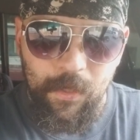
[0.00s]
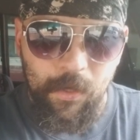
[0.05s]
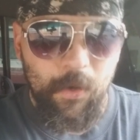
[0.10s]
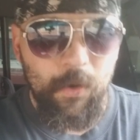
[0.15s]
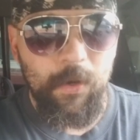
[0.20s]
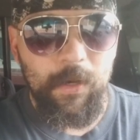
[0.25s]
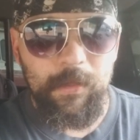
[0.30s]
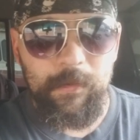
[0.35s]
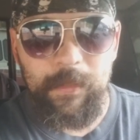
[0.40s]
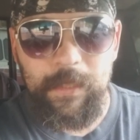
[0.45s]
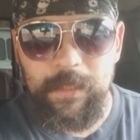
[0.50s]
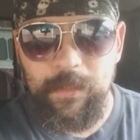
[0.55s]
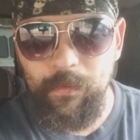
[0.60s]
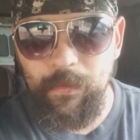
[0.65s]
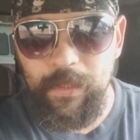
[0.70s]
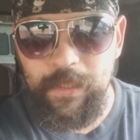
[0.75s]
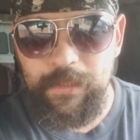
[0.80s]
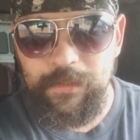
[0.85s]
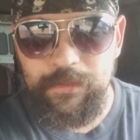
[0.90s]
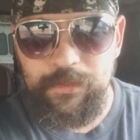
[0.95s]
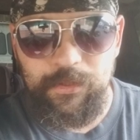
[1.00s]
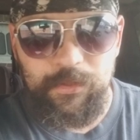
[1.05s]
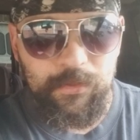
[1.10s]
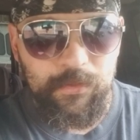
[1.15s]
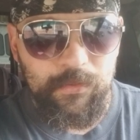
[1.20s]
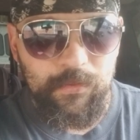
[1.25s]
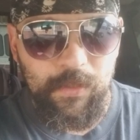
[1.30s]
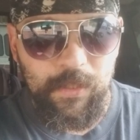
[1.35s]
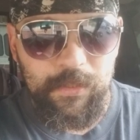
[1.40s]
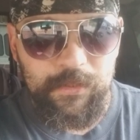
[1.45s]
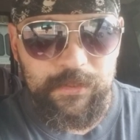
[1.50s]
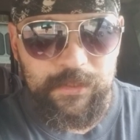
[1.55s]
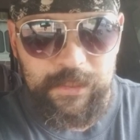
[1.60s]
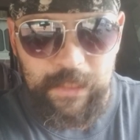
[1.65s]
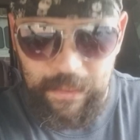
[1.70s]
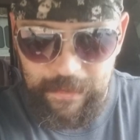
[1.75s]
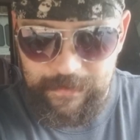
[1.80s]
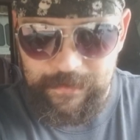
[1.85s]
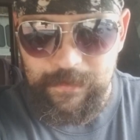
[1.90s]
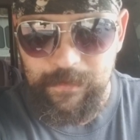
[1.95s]
or are they going to
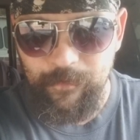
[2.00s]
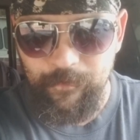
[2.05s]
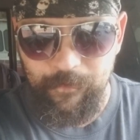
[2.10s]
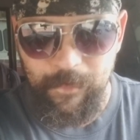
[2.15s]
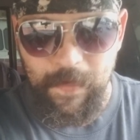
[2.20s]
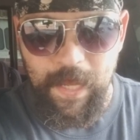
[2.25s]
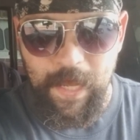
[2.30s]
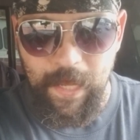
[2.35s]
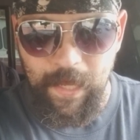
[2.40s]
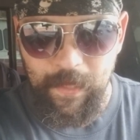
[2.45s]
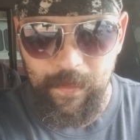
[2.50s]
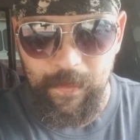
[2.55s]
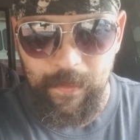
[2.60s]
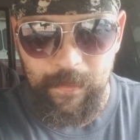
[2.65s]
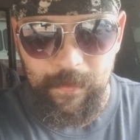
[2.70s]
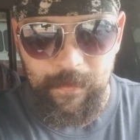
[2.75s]
justify